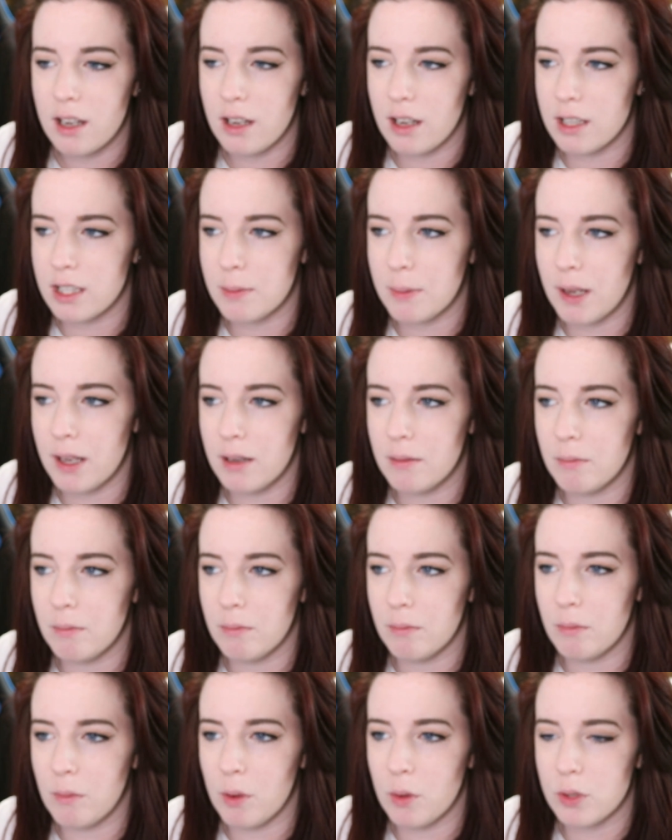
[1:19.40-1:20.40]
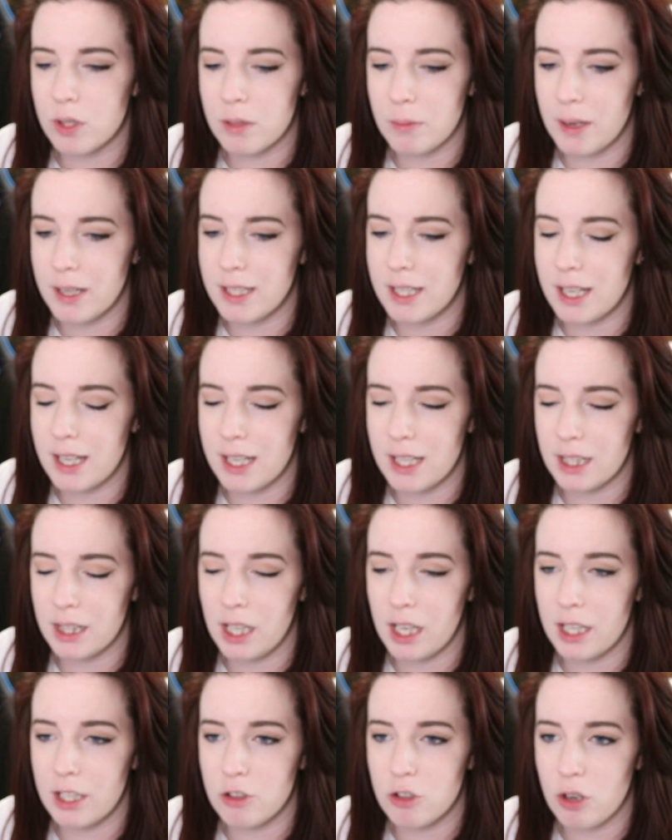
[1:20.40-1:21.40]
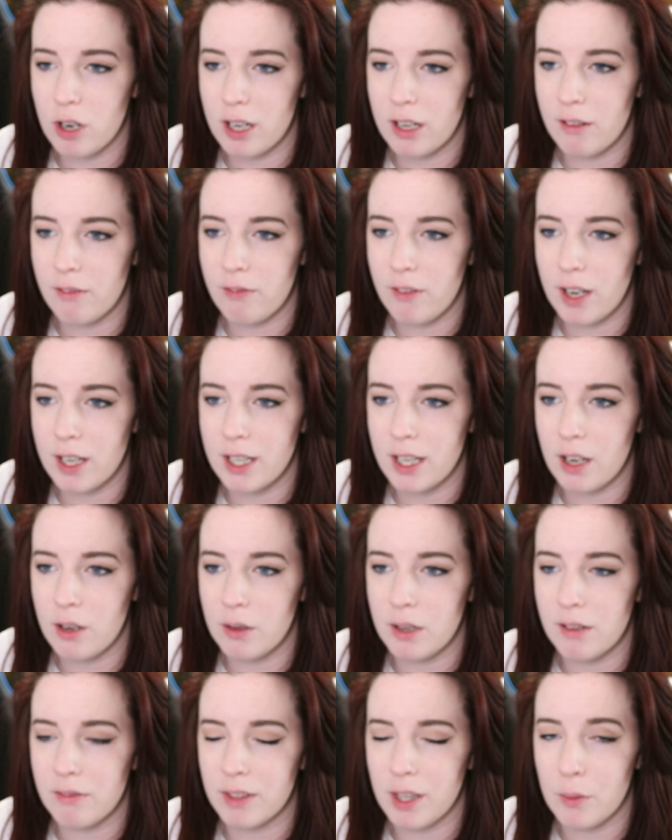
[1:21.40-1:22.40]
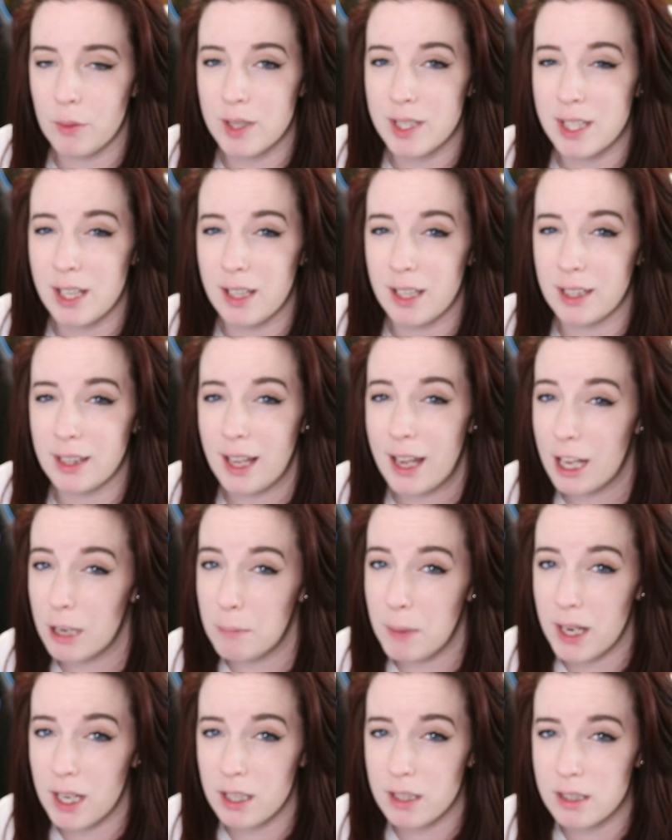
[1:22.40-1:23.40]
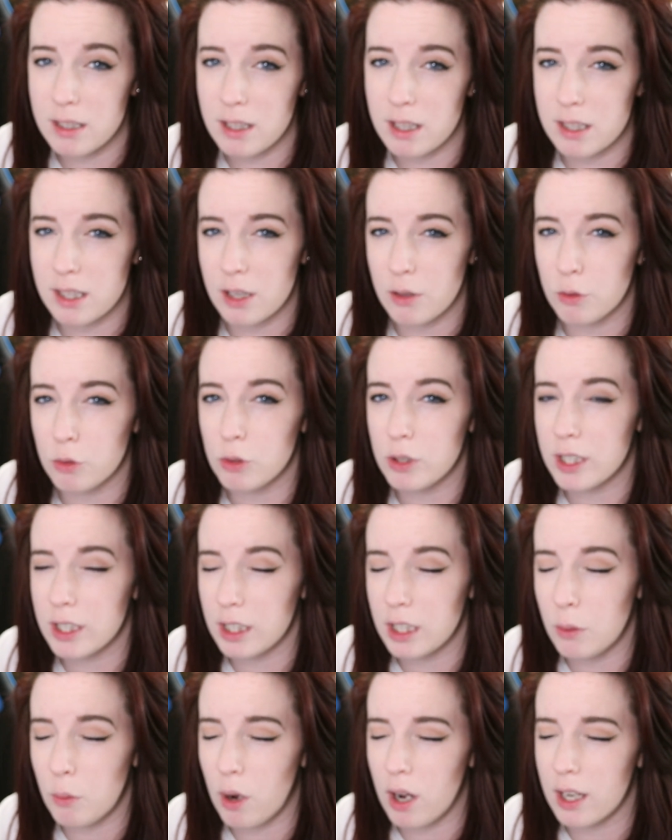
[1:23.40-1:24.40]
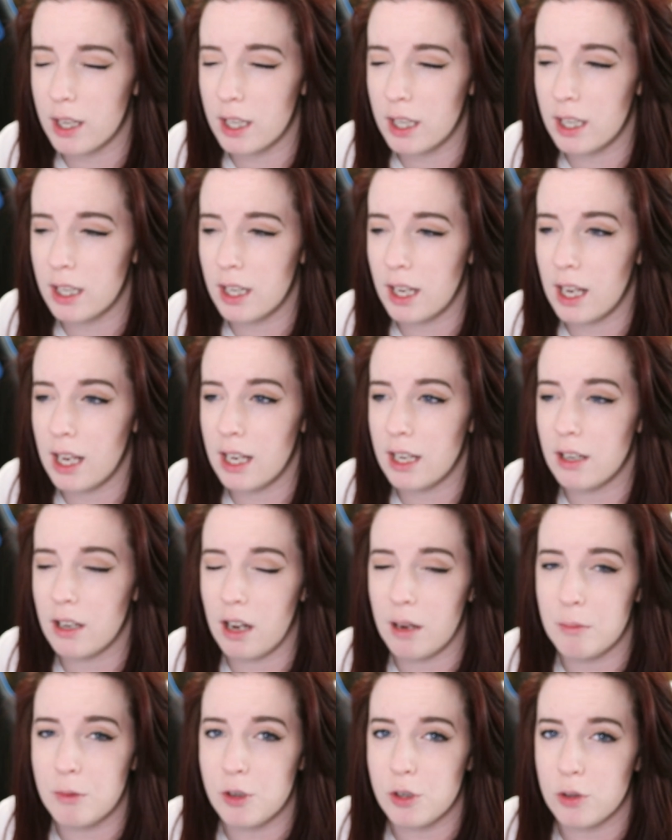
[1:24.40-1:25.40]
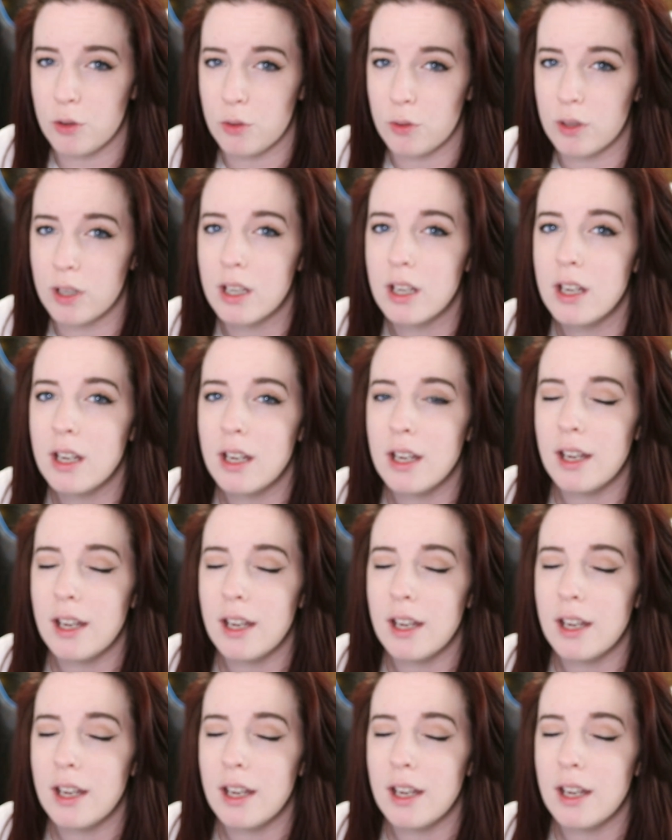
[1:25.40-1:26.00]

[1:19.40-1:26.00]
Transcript: I spent most of my day in line trying to find out if they were selling the headbands because I really wanted a Namjoon